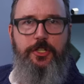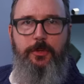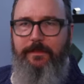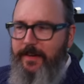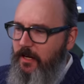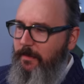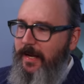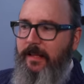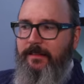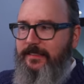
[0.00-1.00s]
do a video
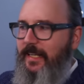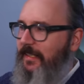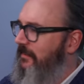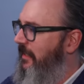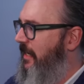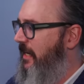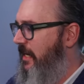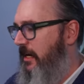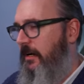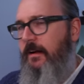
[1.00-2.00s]
meeting, let's say it's sitting
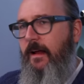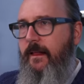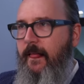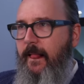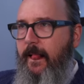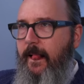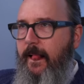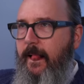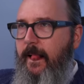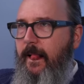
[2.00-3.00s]
here,
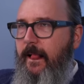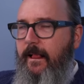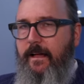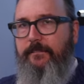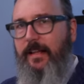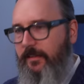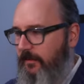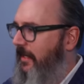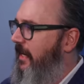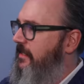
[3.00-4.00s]
I've got the
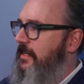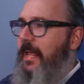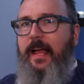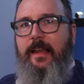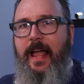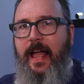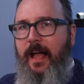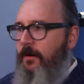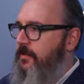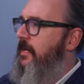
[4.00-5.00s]
little kickstand
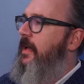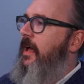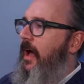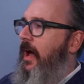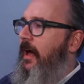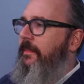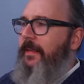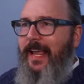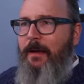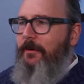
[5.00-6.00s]
out. Uh,
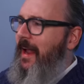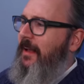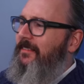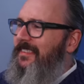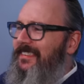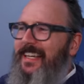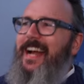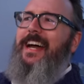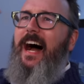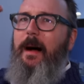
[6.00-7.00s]
the camera angle, it's
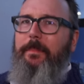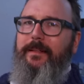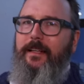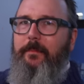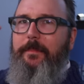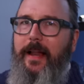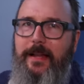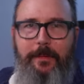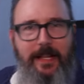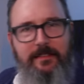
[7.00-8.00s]
kind of up a little bit.
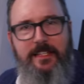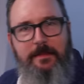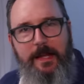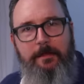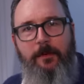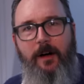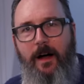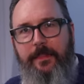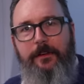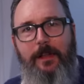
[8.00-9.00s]
And when I see people
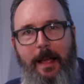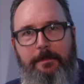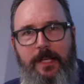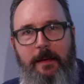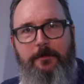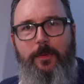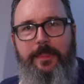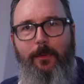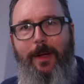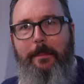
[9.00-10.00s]
on their laptops with
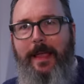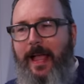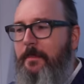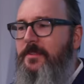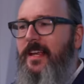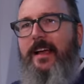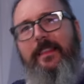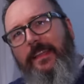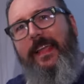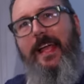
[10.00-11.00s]
their webcams,
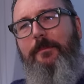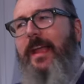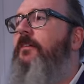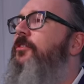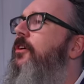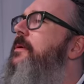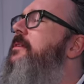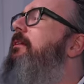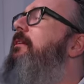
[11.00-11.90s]
the camera angle is always